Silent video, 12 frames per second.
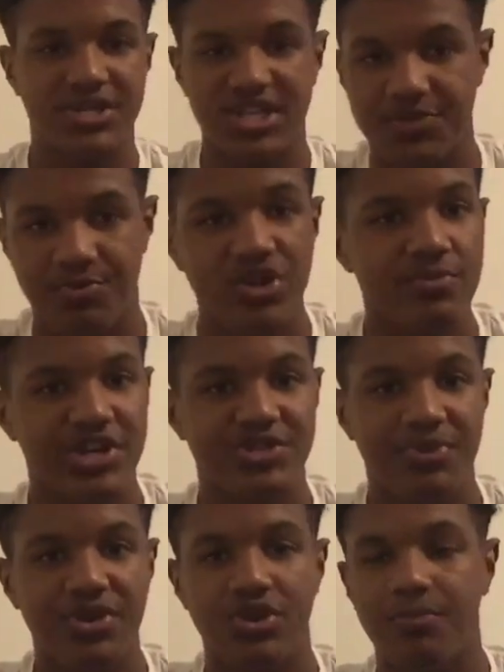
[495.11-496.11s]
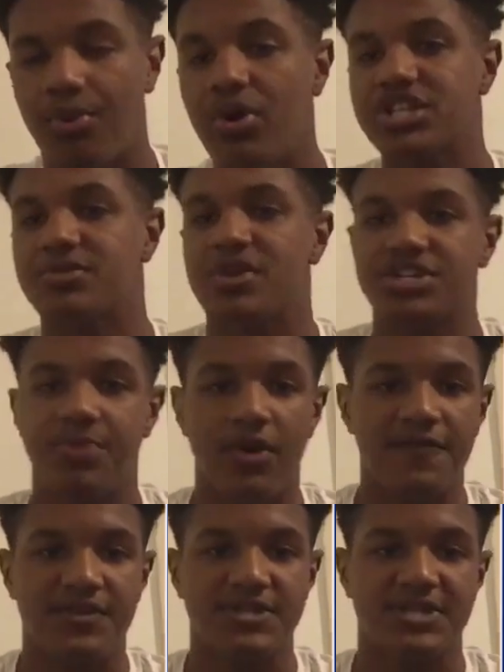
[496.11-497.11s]
And it's pretty much pick your poison, because
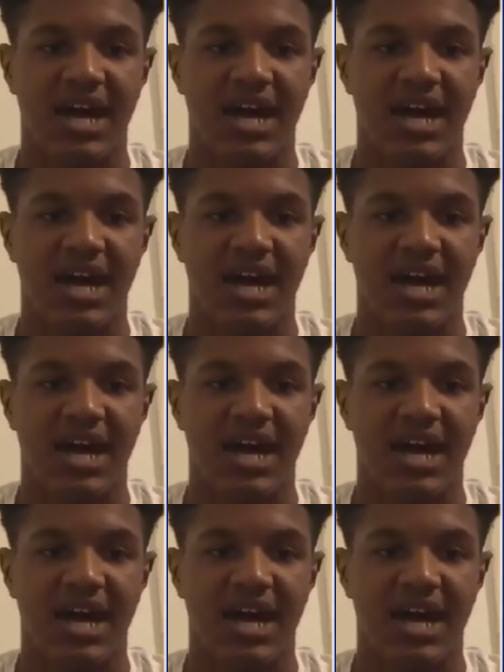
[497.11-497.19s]
both of these